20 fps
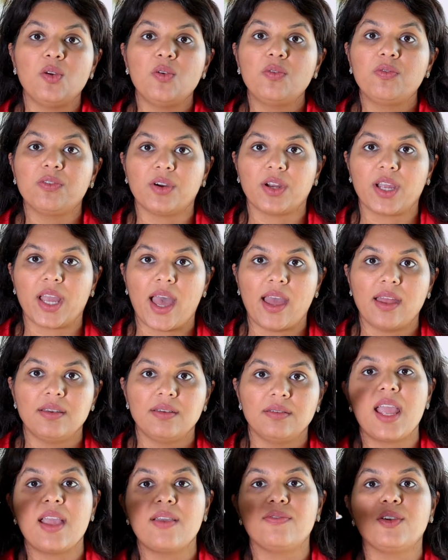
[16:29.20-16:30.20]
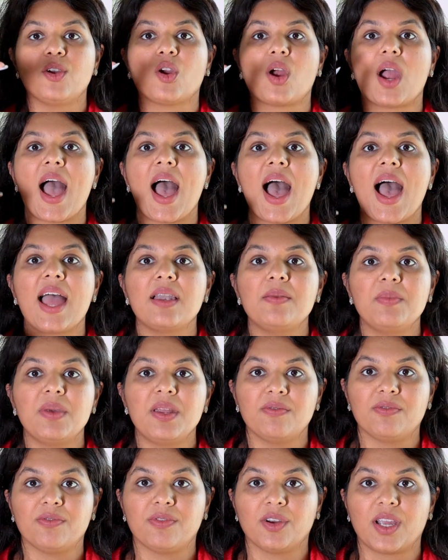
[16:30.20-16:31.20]
you forget, if your
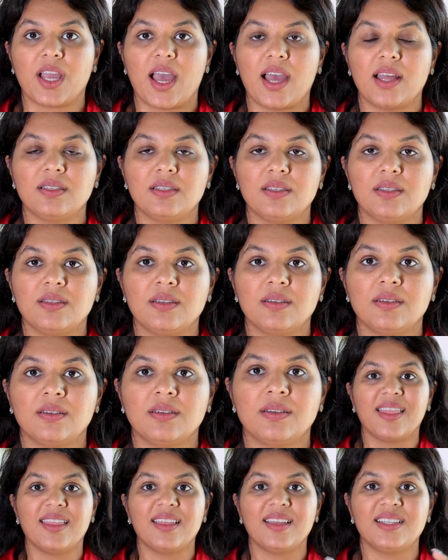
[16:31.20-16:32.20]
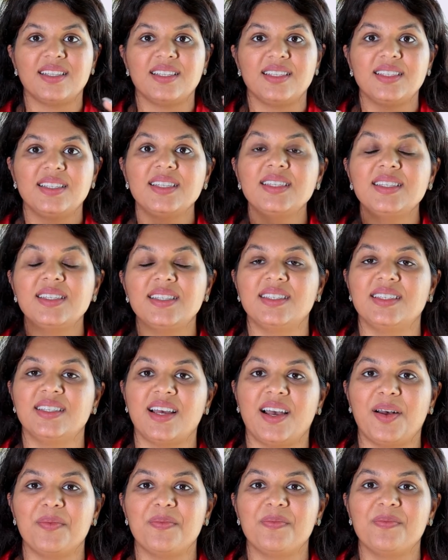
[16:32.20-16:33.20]
admin forgets, the
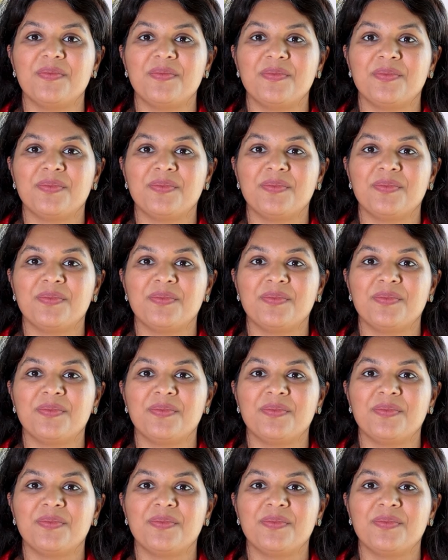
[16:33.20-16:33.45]
system